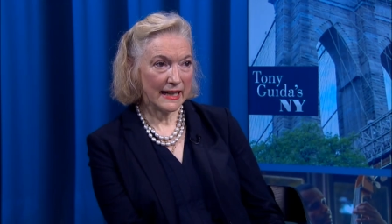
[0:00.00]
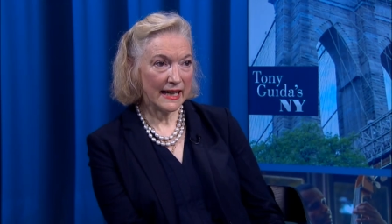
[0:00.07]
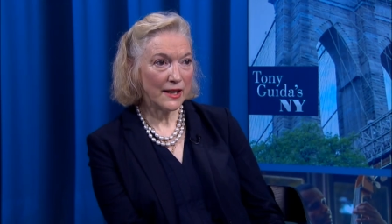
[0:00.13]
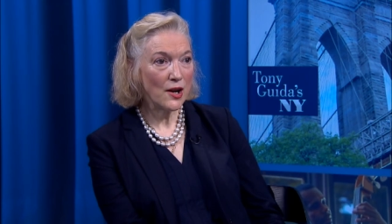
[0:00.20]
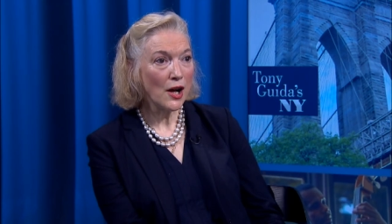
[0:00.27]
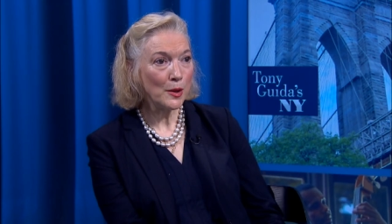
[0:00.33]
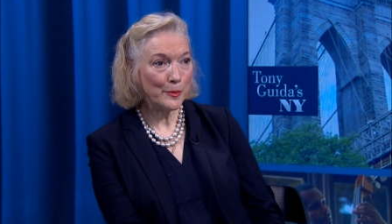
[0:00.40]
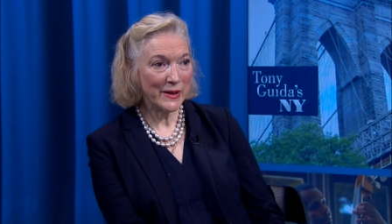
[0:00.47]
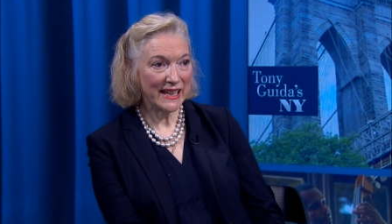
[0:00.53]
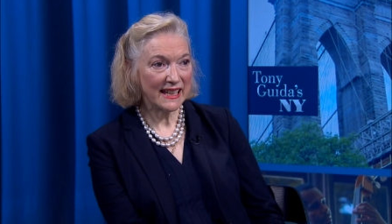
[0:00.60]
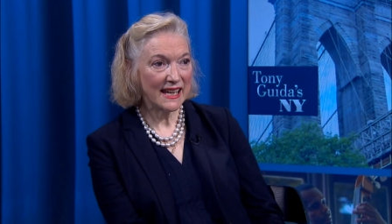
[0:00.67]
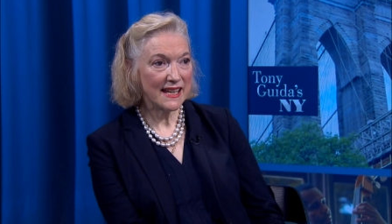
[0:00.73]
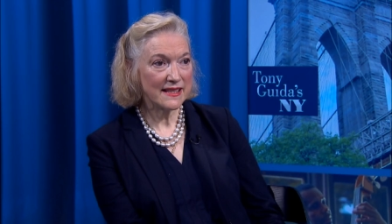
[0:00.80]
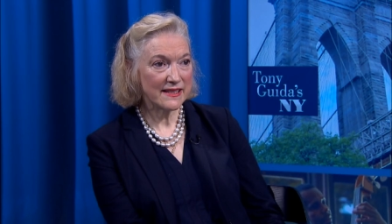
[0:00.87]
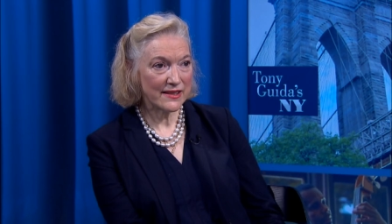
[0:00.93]
It all
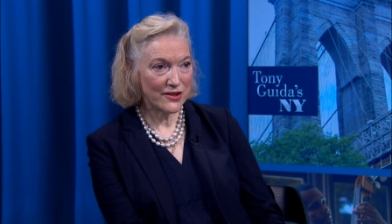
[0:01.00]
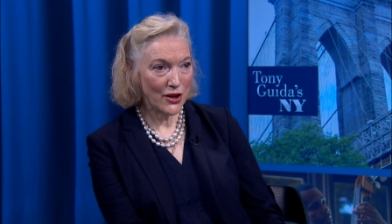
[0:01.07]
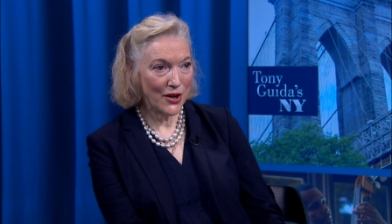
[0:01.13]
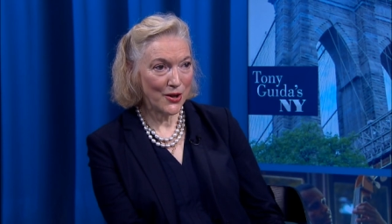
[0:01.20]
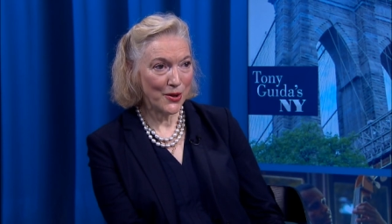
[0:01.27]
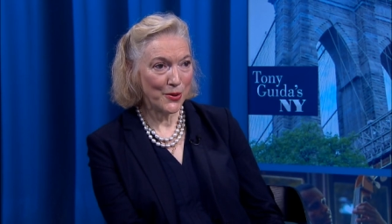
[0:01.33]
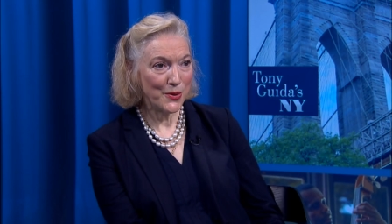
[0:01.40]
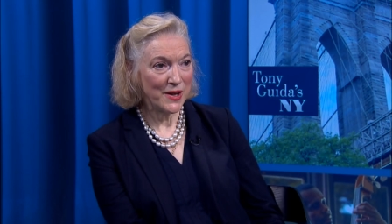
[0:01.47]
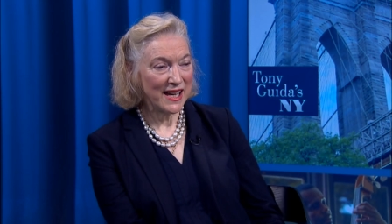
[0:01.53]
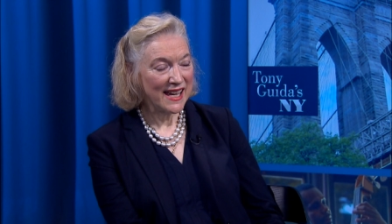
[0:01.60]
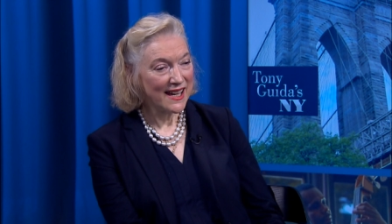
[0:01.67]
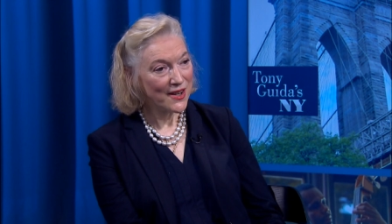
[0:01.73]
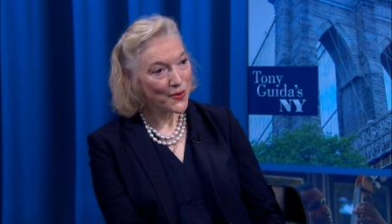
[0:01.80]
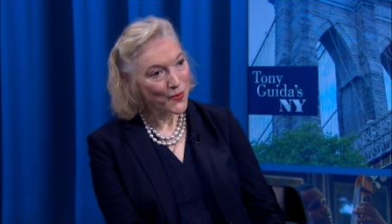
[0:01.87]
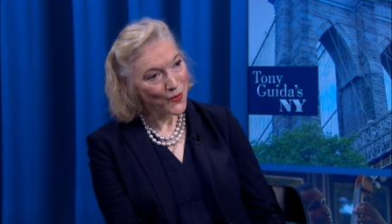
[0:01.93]
begins, though,
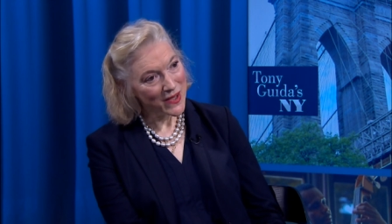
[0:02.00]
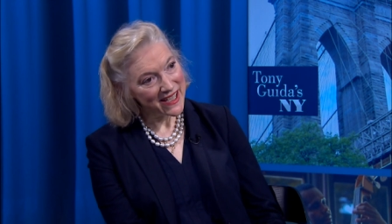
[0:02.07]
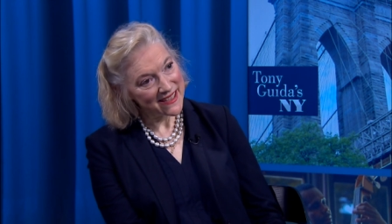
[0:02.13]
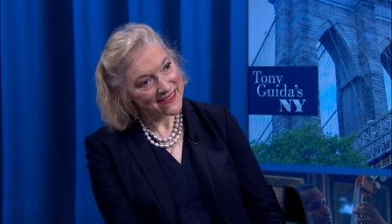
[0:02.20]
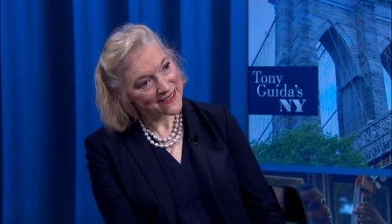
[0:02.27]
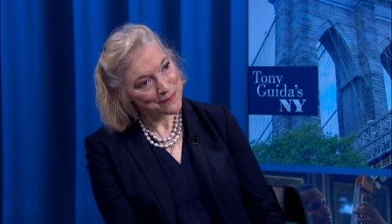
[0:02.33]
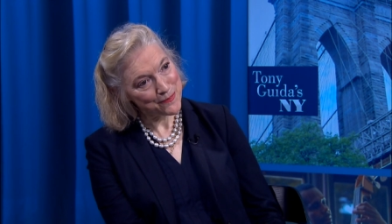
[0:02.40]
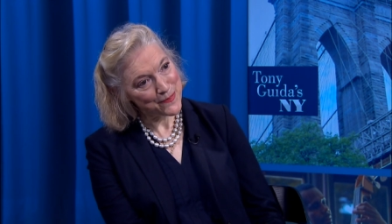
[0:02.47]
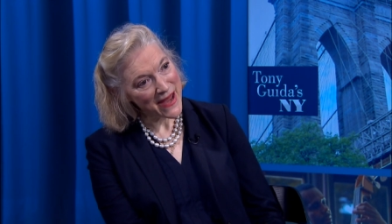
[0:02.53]
with